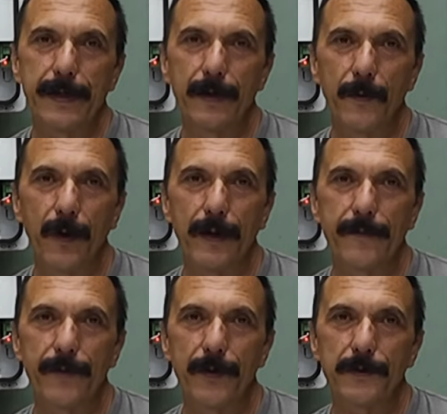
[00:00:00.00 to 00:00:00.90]
kilowatt
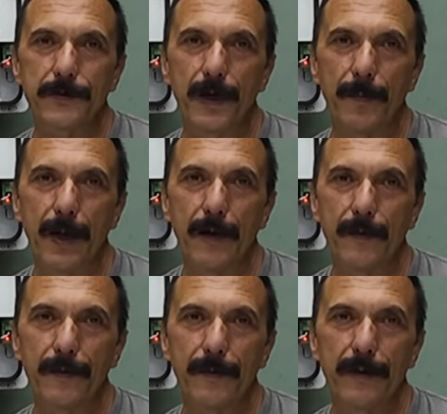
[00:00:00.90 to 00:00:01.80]
inverters come
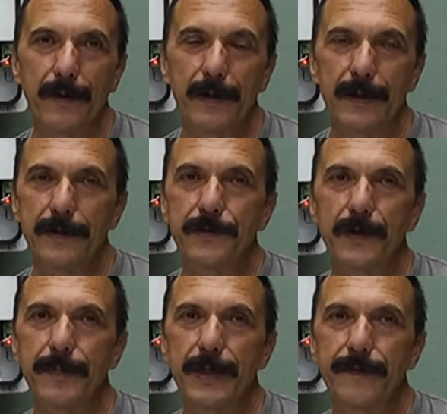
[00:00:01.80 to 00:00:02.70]
out, it's
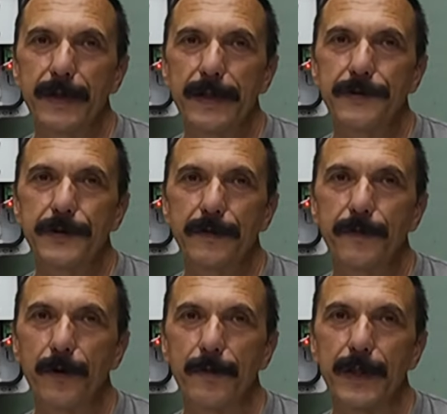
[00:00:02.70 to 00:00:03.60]
going to be even easier
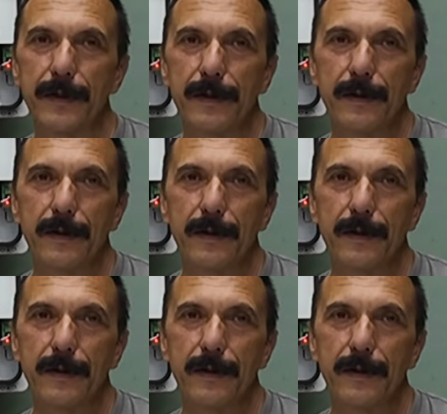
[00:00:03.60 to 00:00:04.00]
for me.